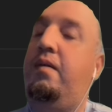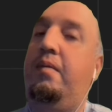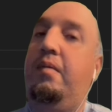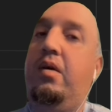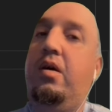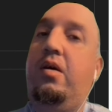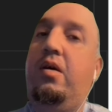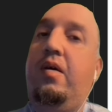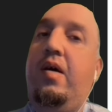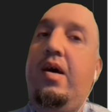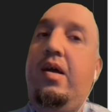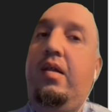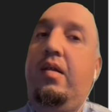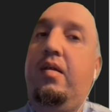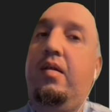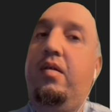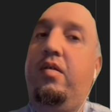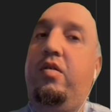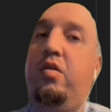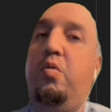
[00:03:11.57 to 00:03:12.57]
All right,
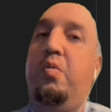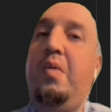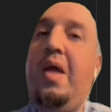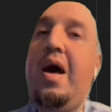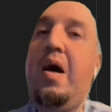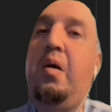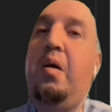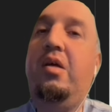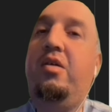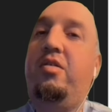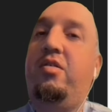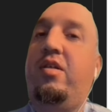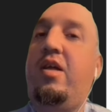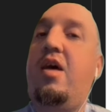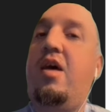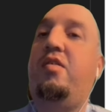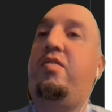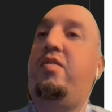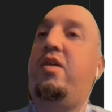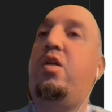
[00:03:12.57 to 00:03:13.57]
so now let's
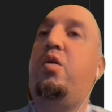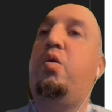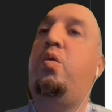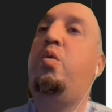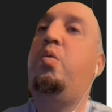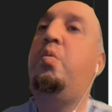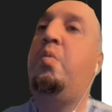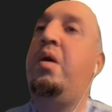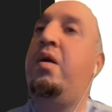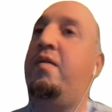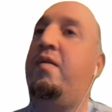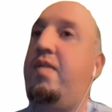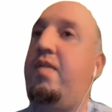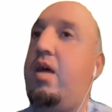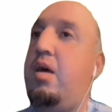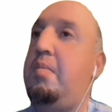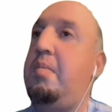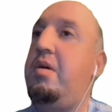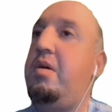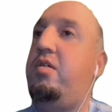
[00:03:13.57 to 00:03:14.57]
test it on one of the
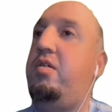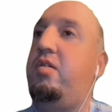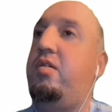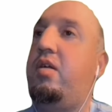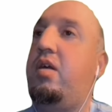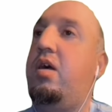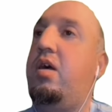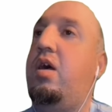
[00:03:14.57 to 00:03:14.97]
images.